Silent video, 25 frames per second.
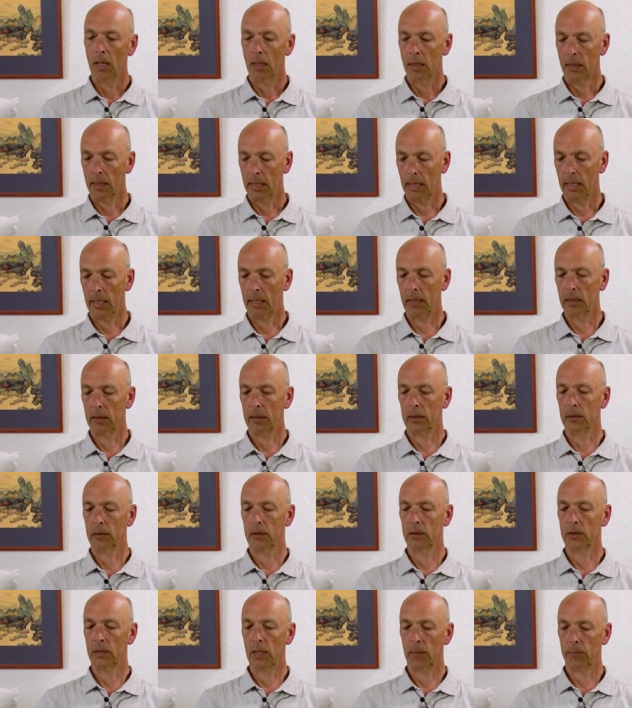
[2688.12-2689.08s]
Then,
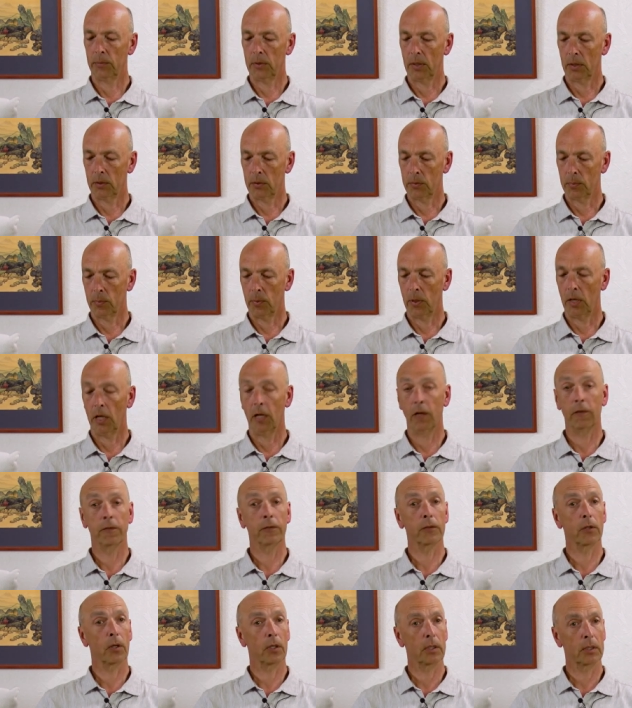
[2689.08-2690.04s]
chapter
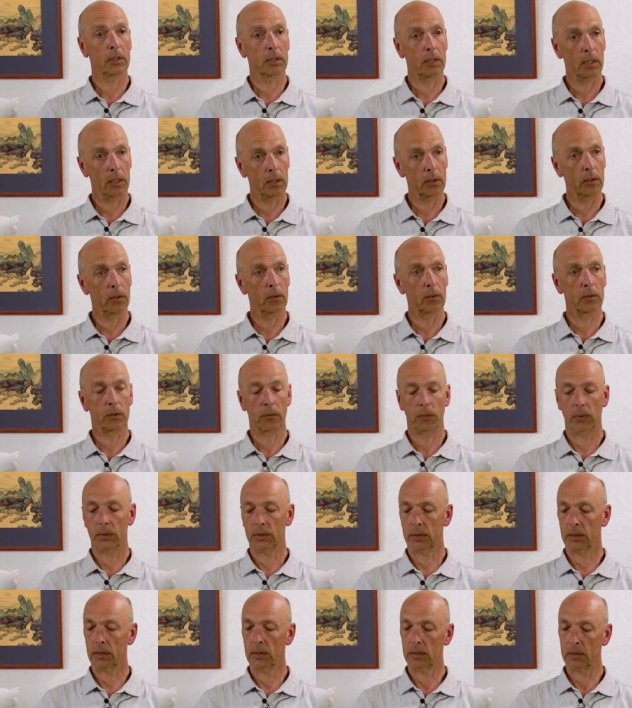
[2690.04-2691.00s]
12 continues
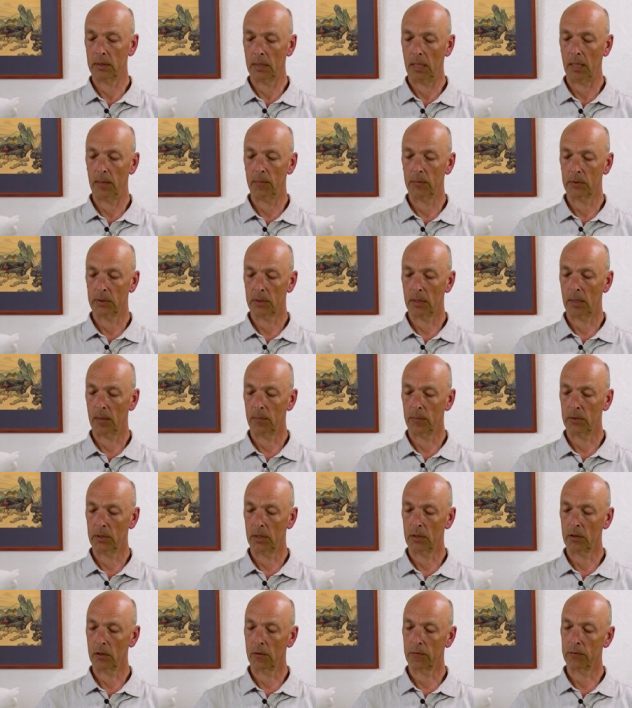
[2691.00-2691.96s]
with the same
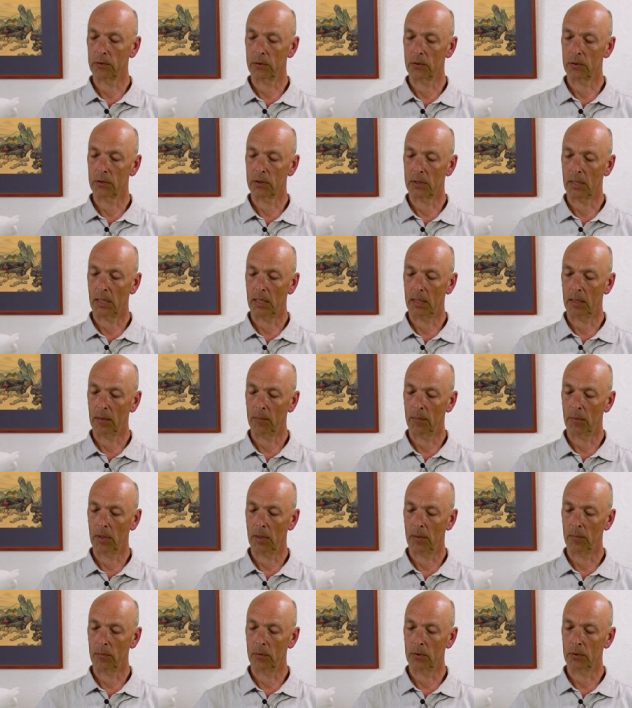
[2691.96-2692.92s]
subject of sustaining
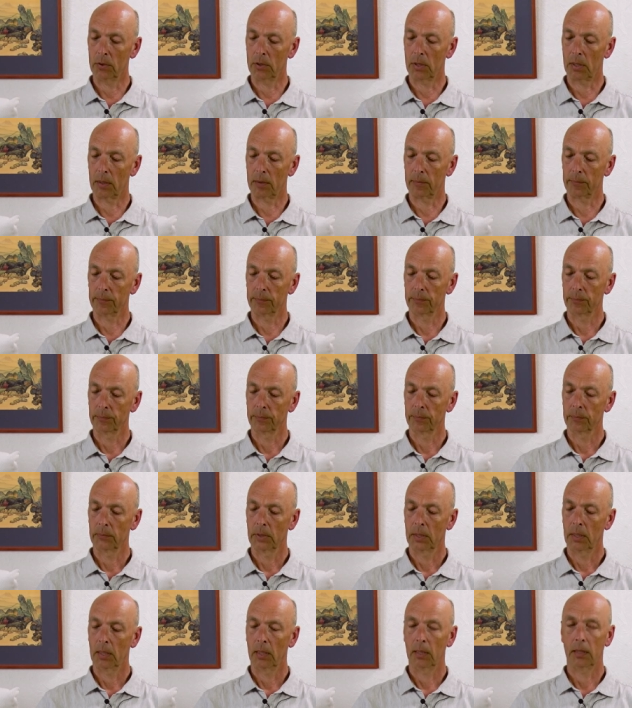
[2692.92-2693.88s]
Mahamudra.
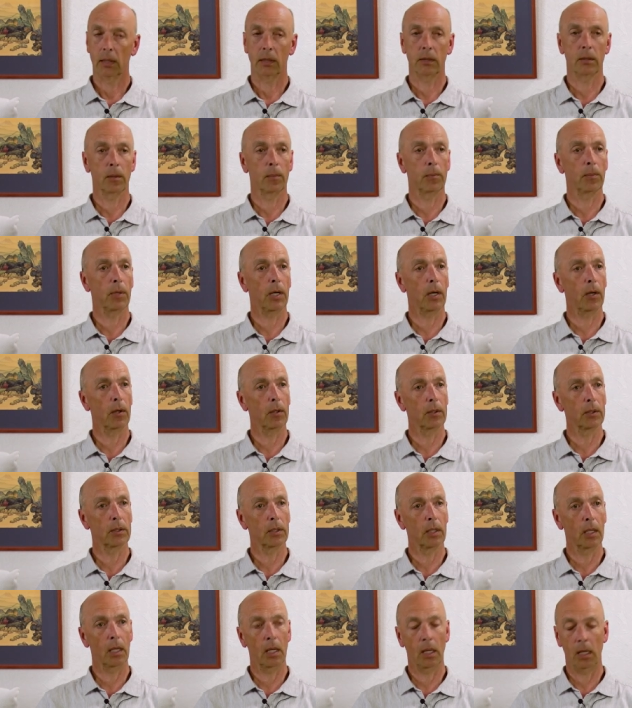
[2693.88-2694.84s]
It is
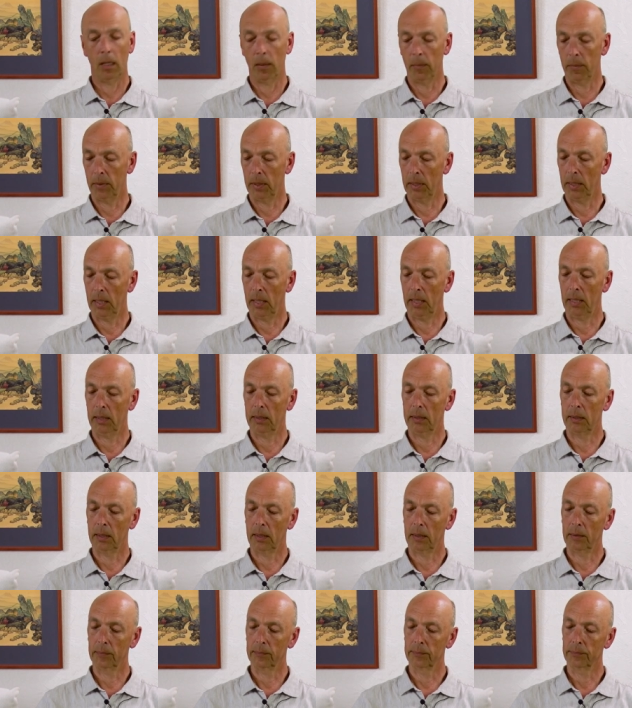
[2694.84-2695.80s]
about
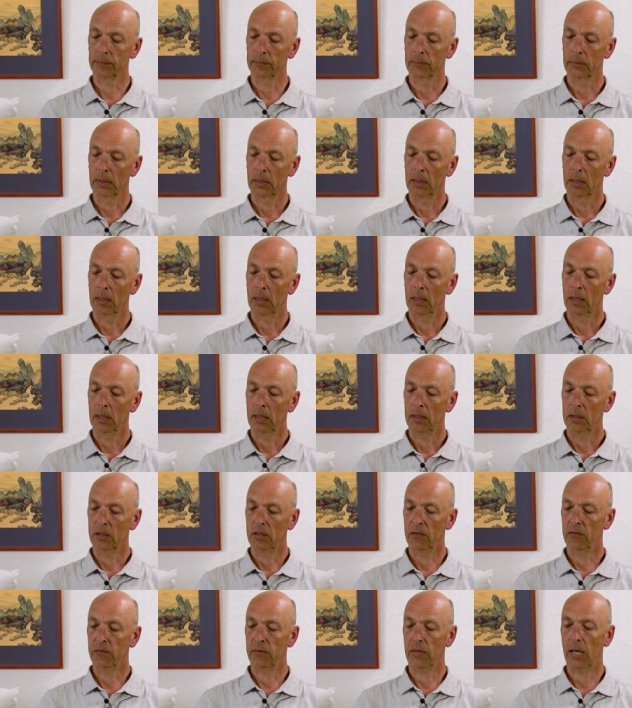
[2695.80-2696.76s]
eliminating
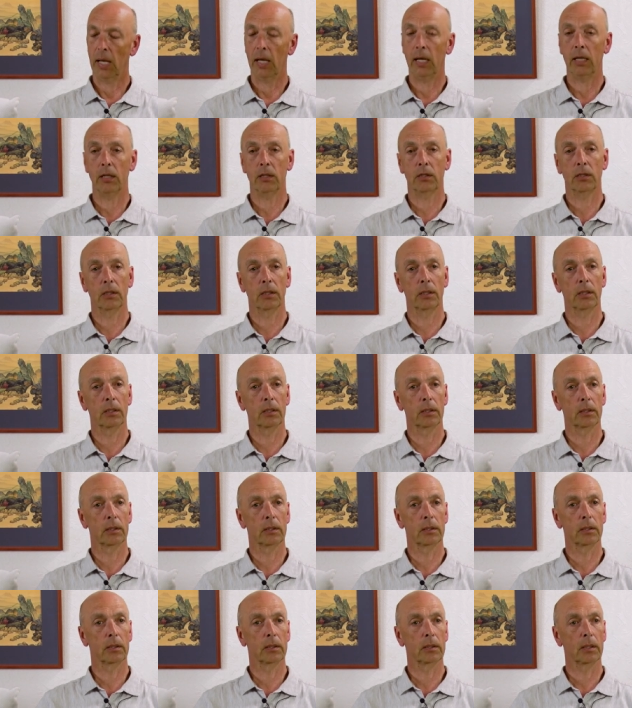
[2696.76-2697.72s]

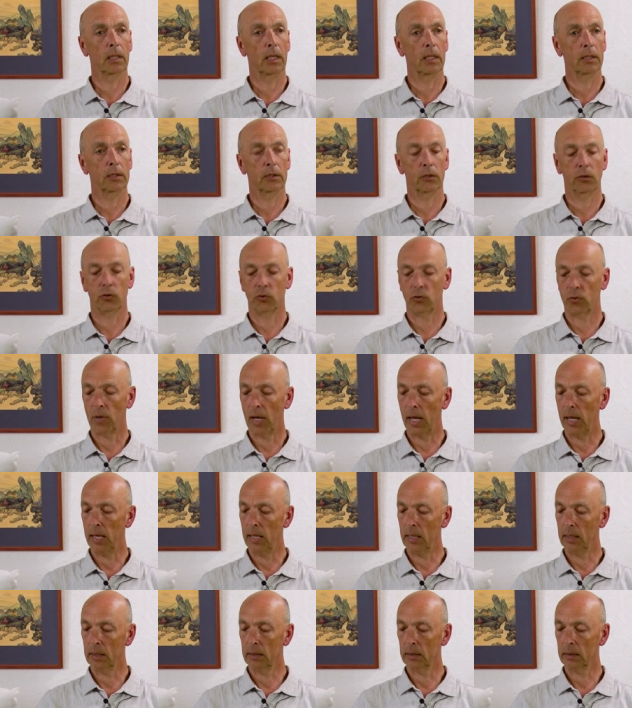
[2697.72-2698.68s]
deviations and
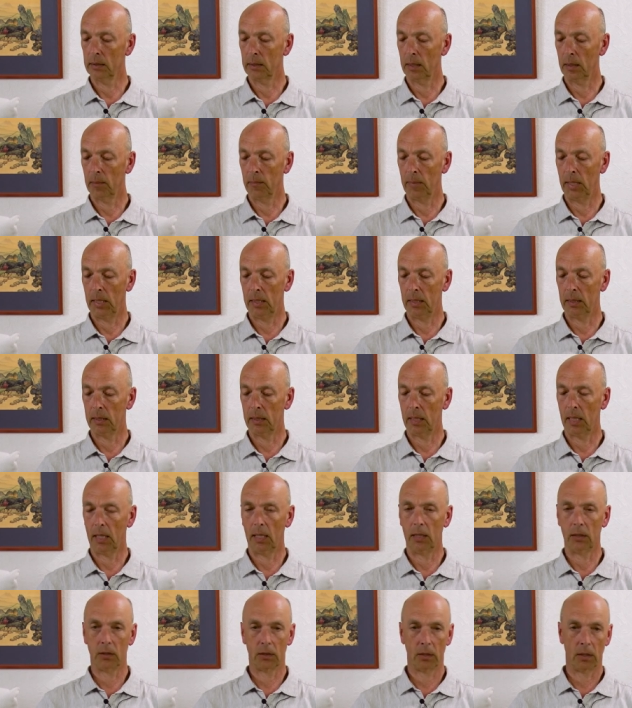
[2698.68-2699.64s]
strayings in
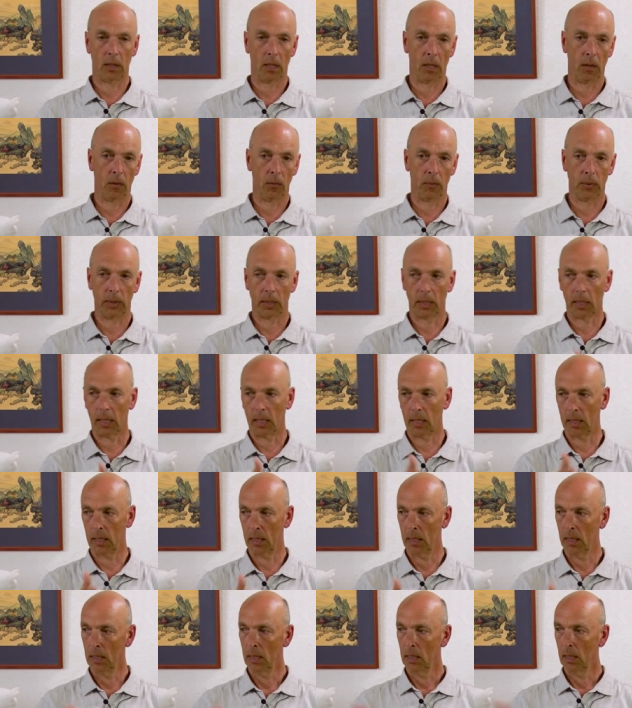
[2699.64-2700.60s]
meditation, how we
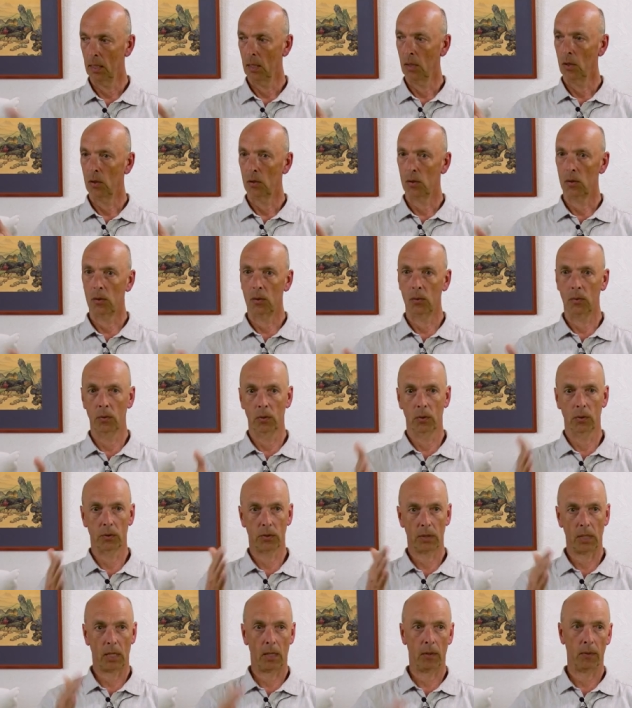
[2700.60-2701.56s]
can
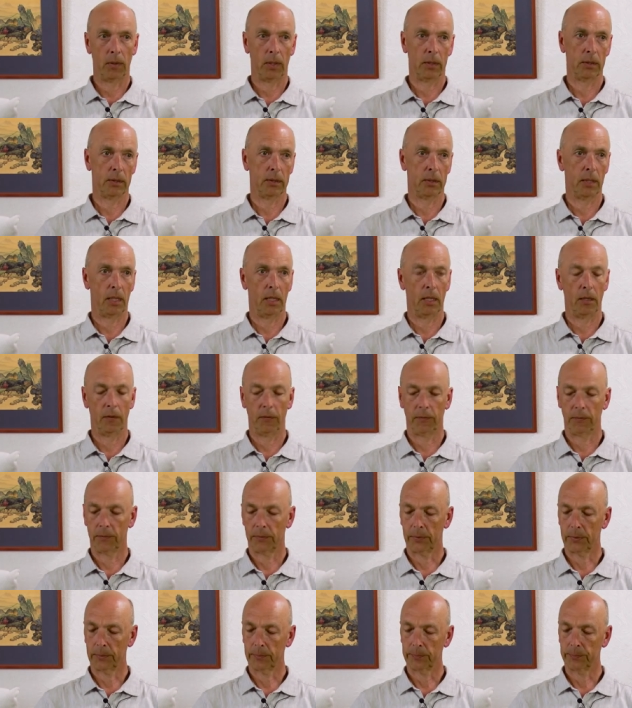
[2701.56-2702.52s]
lose
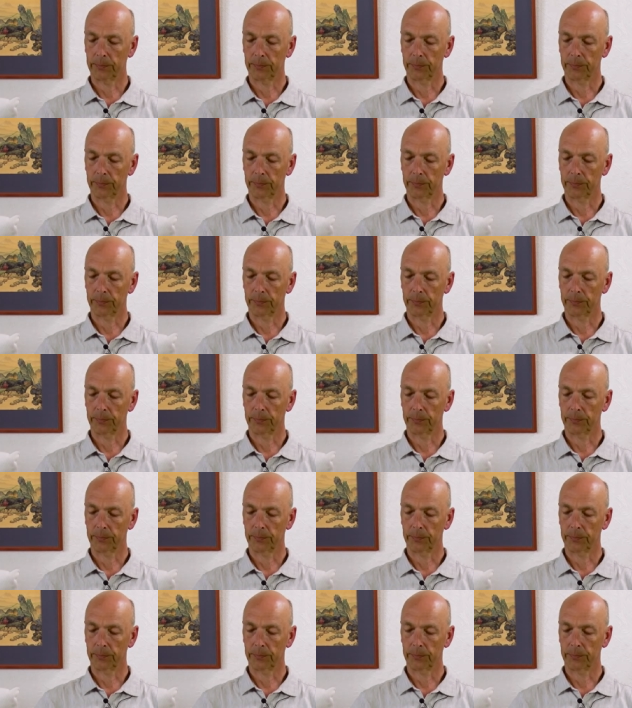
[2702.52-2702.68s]
ourselves